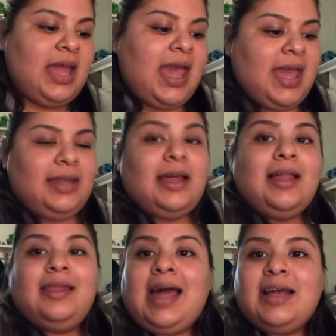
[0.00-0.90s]
And
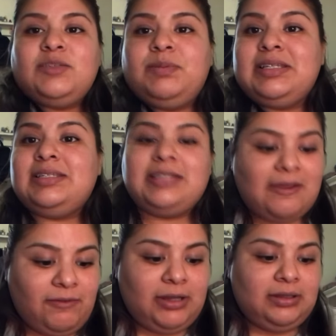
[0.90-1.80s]
last but
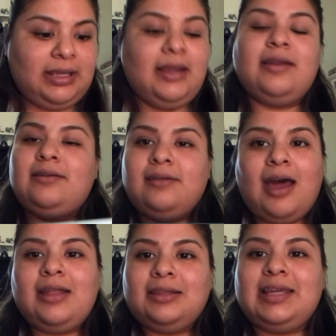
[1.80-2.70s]
definitely
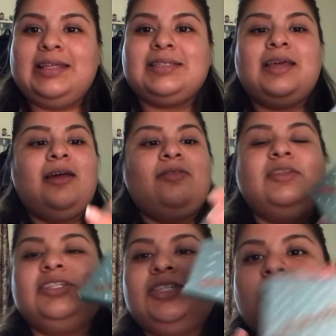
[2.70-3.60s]
not least,
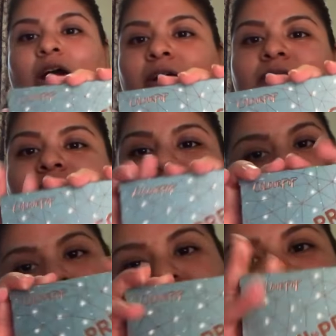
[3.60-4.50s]
the star of the
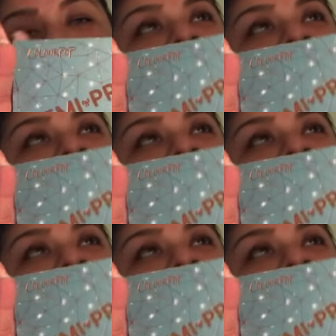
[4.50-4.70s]
show,